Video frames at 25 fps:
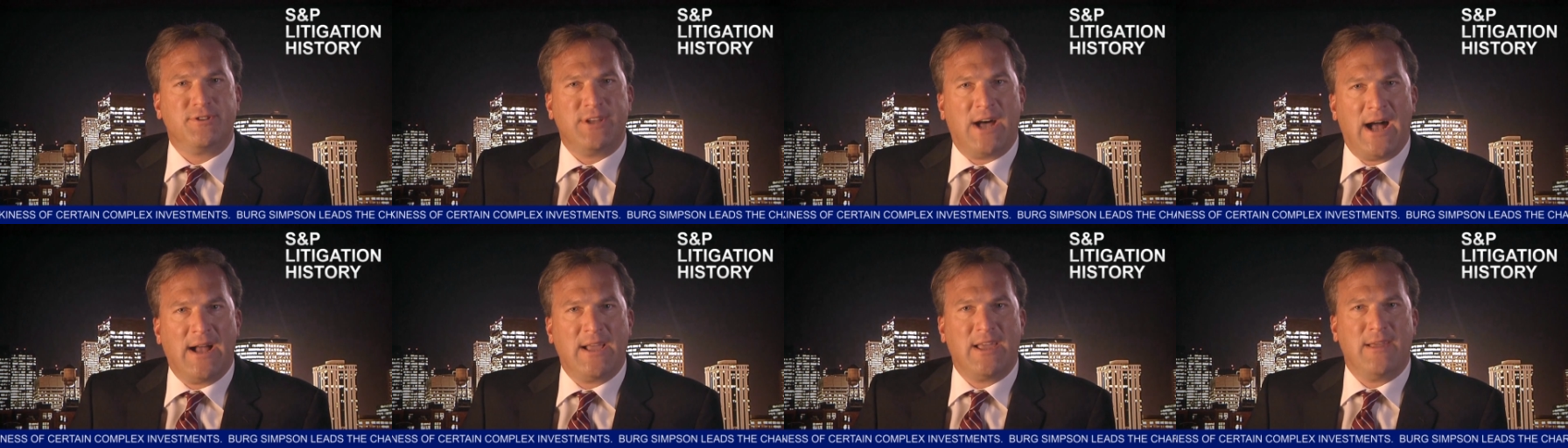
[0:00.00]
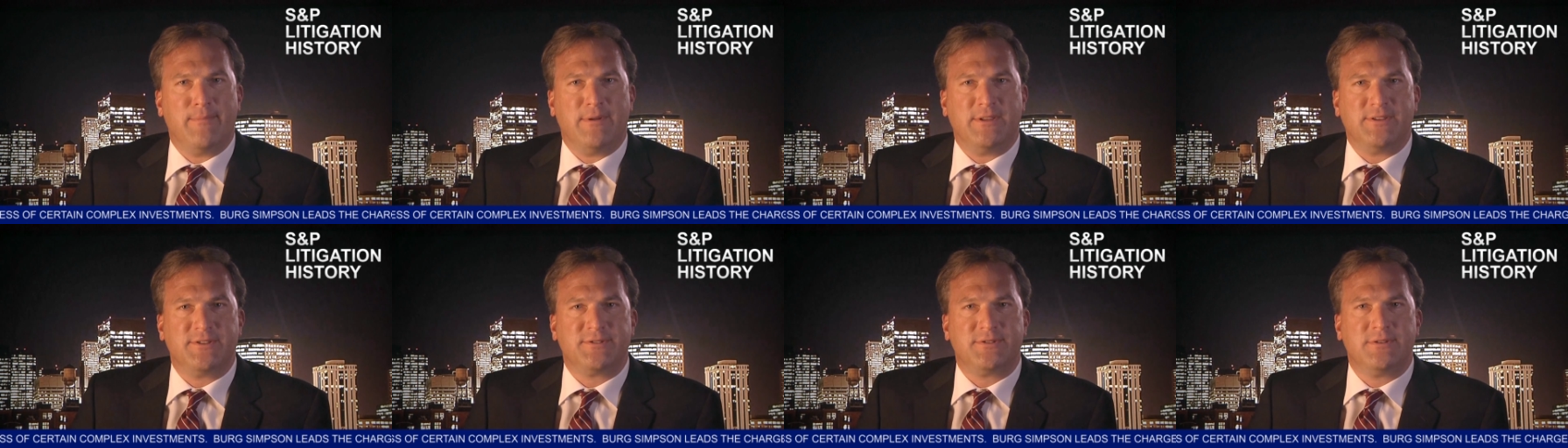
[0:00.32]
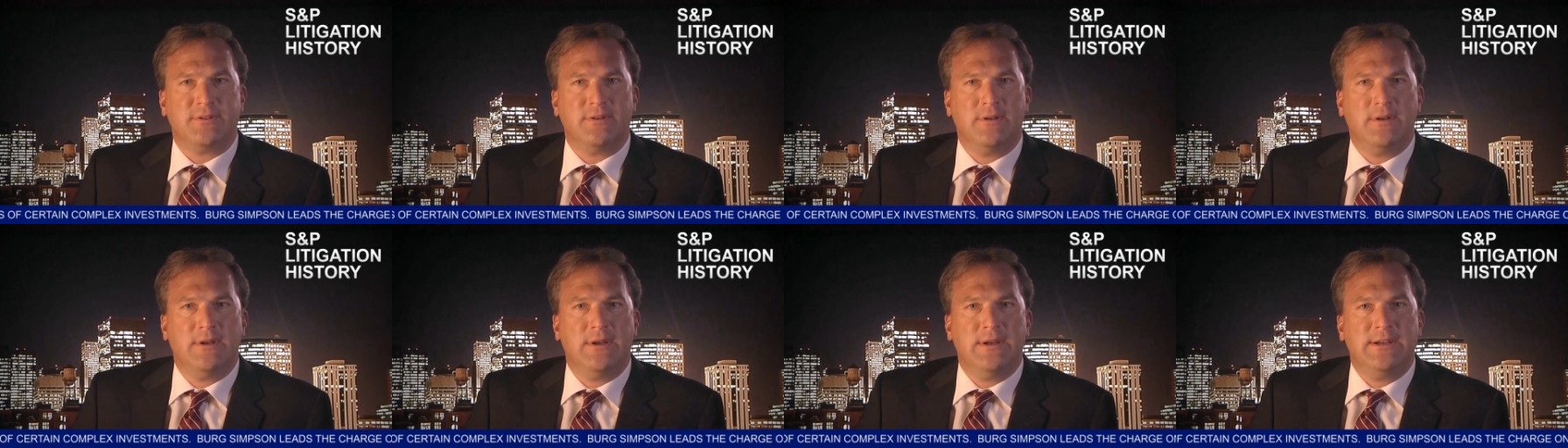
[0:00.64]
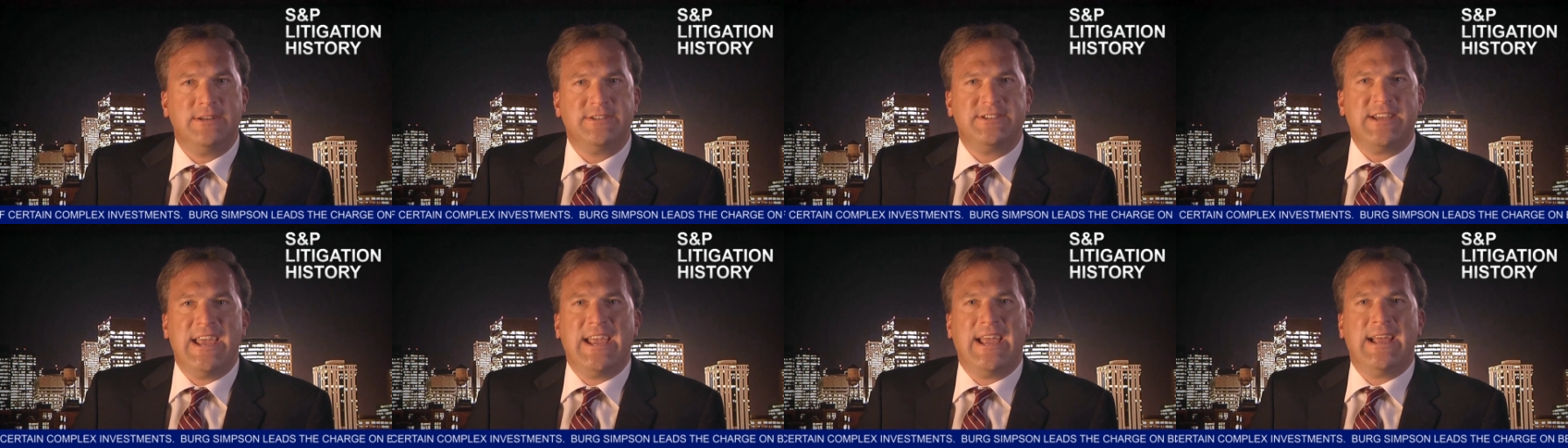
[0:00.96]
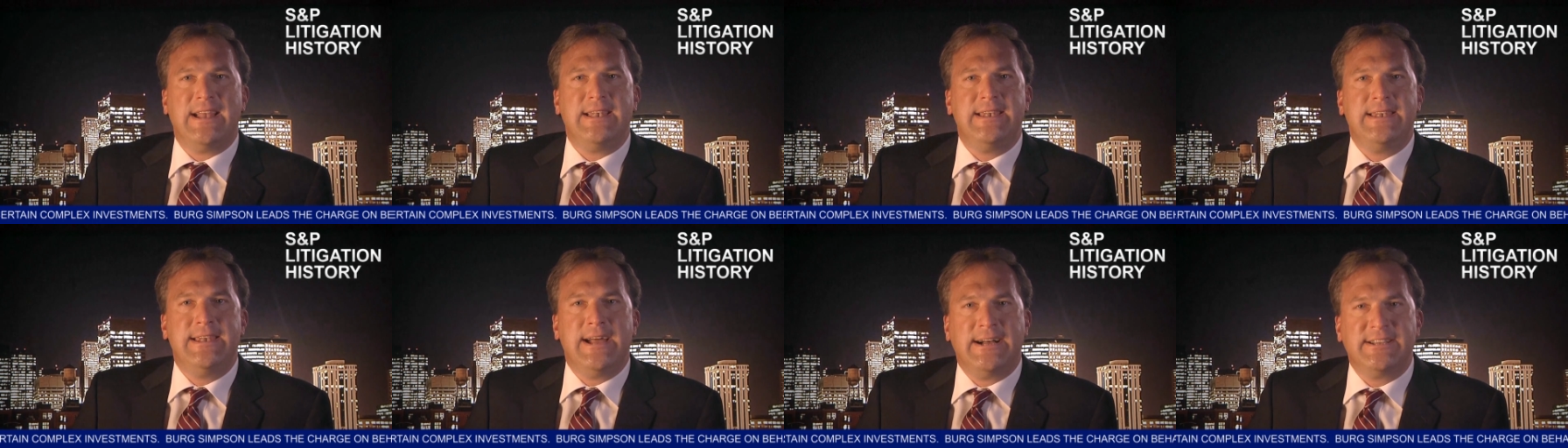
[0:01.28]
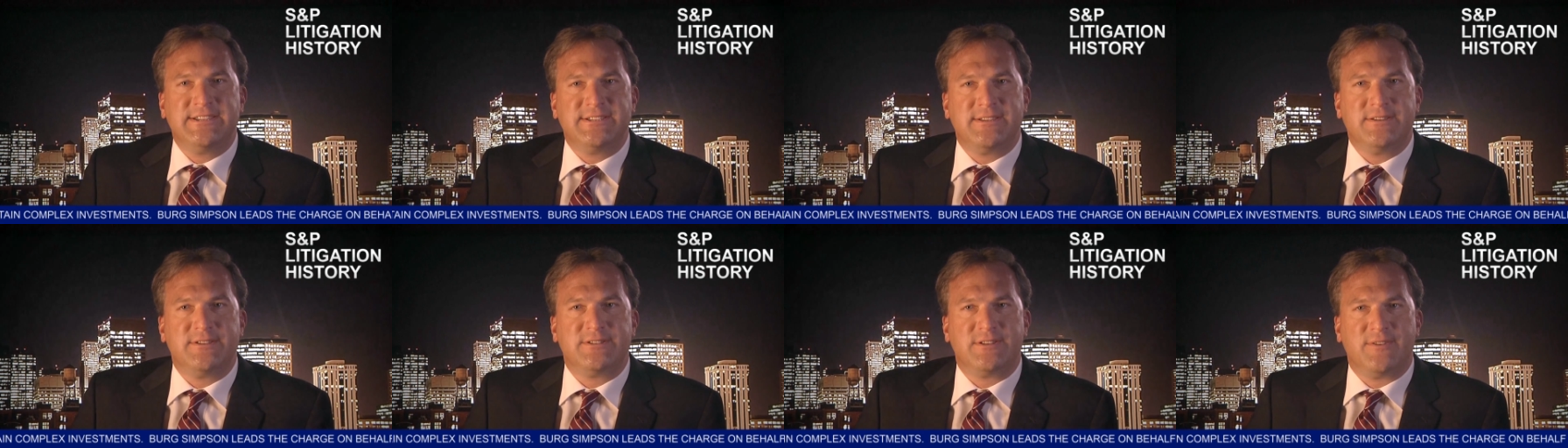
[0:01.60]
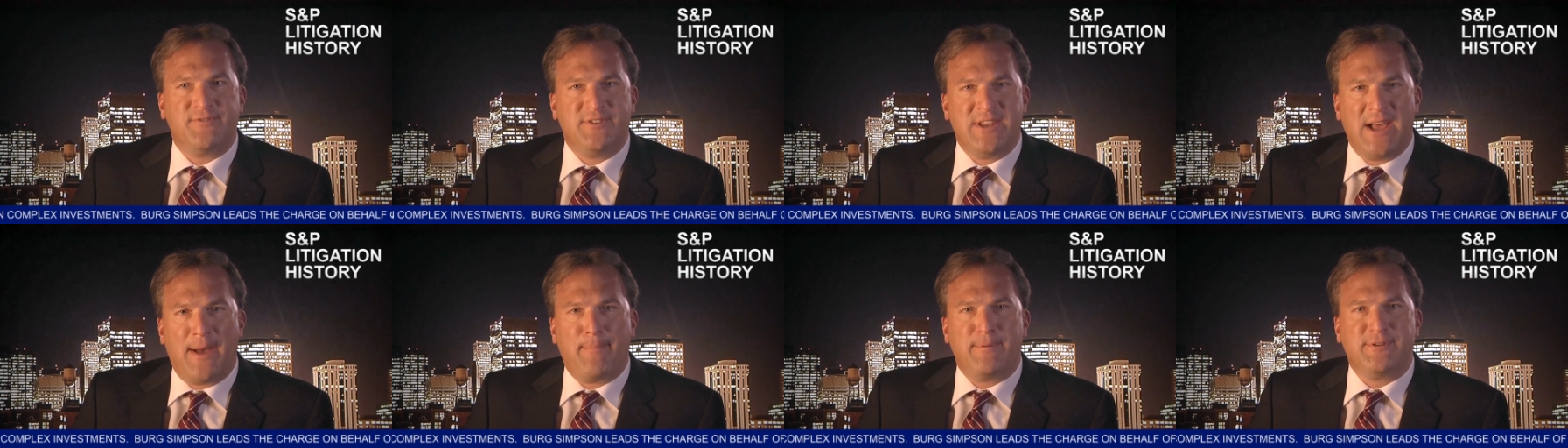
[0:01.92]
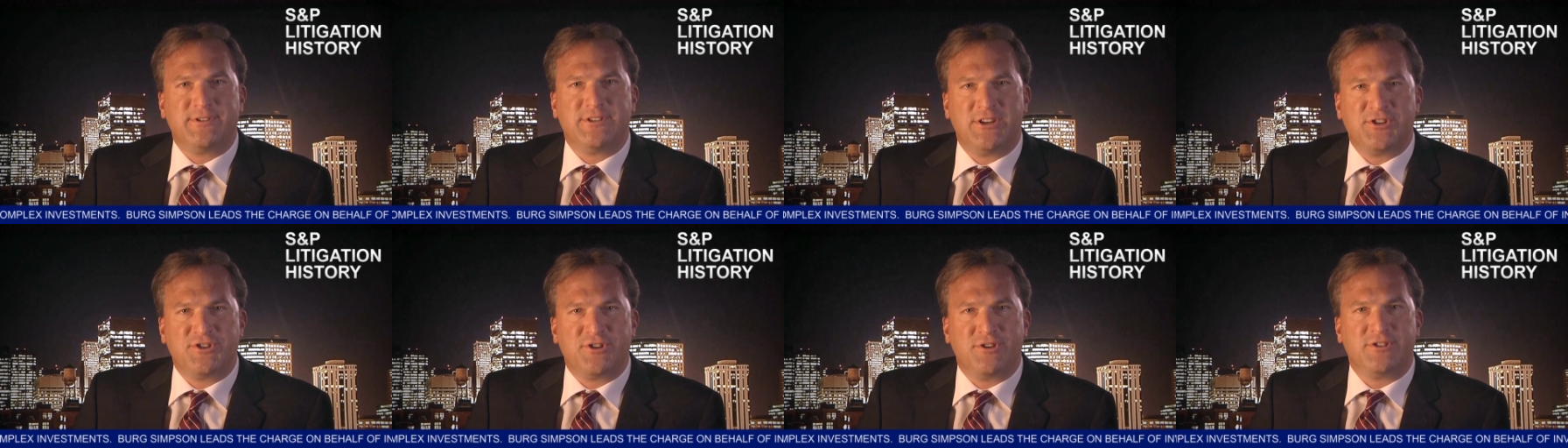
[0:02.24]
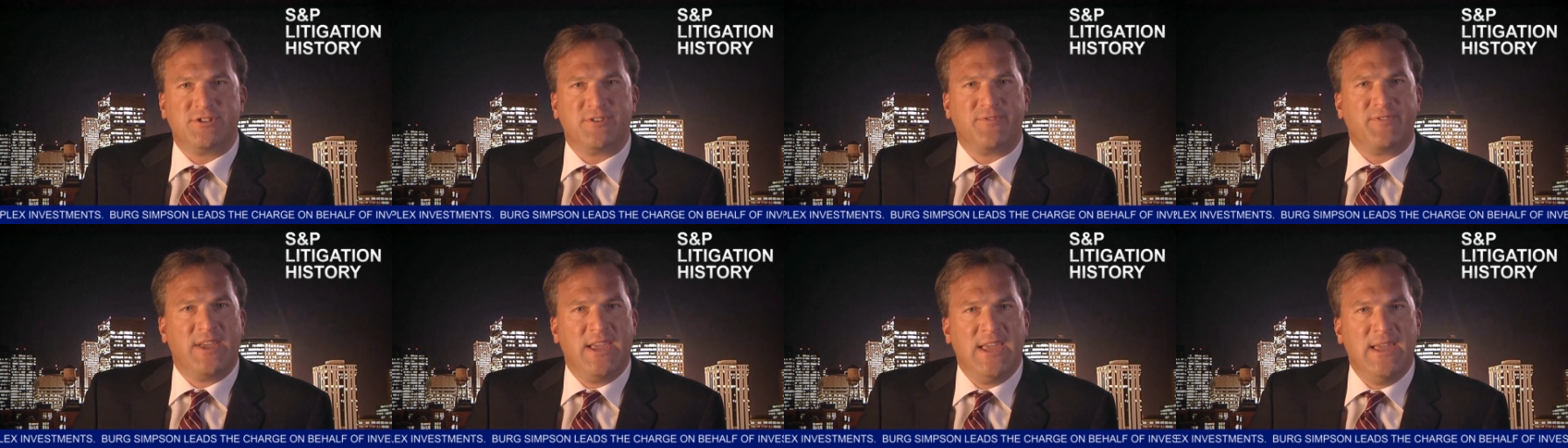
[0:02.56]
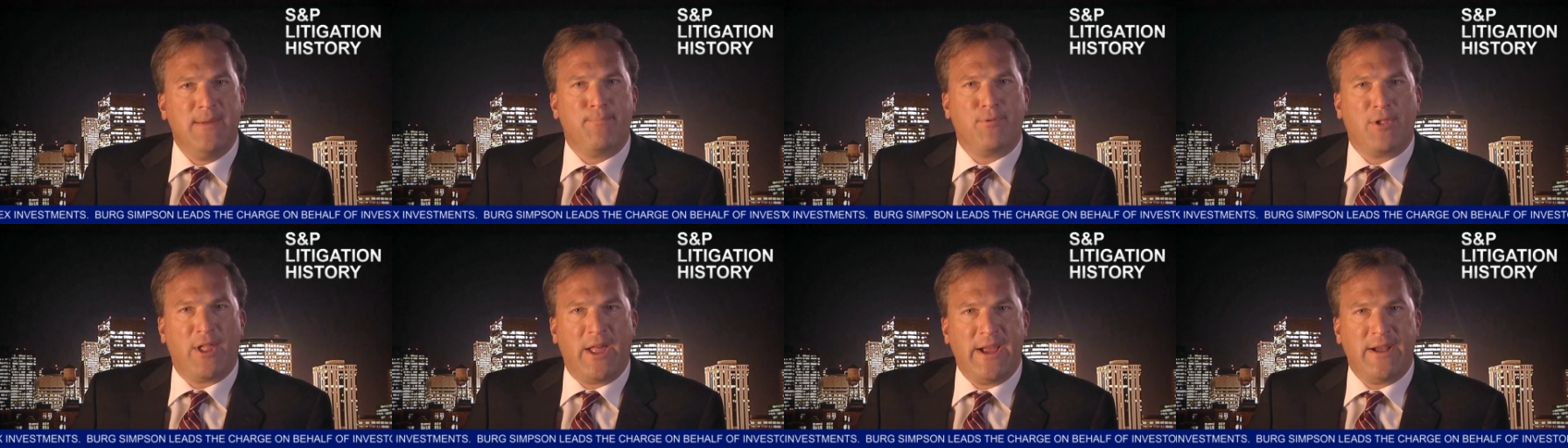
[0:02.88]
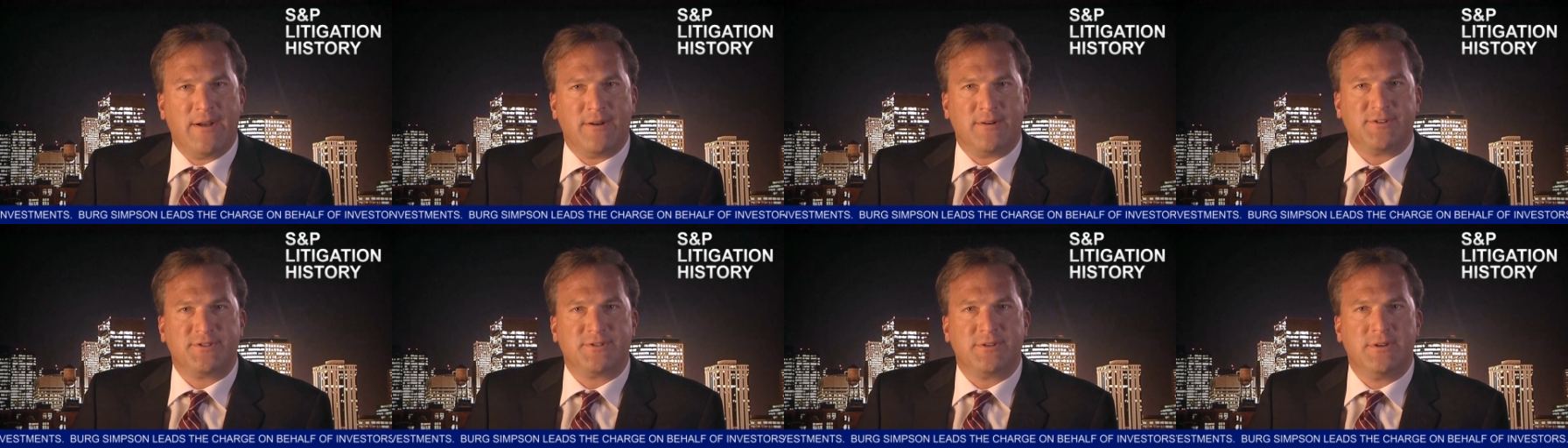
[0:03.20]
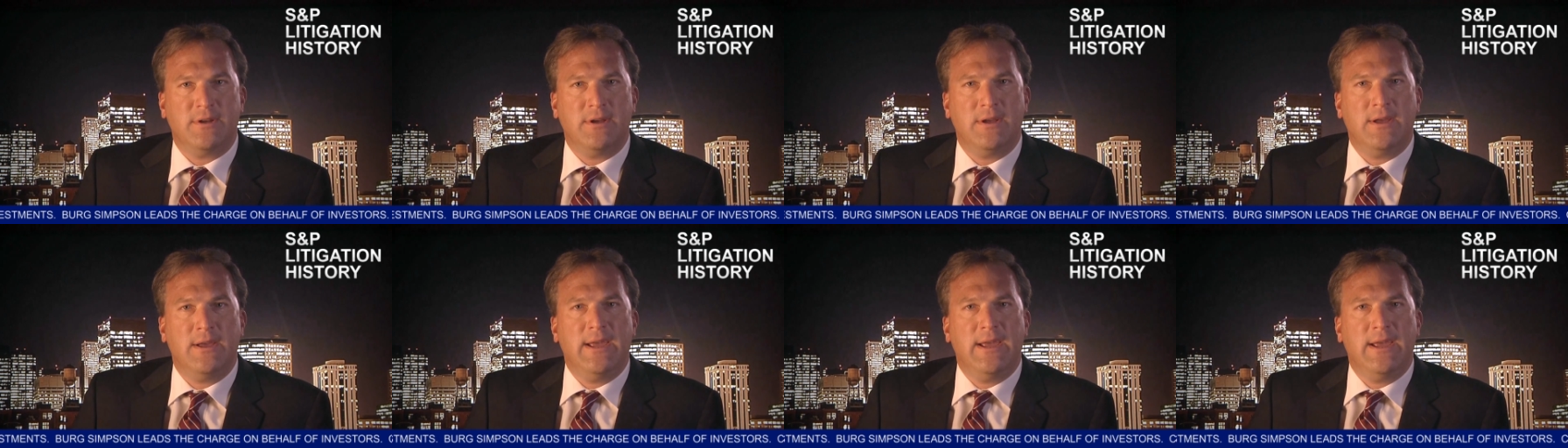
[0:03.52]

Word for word: documents, taken dozens of depositions of key players,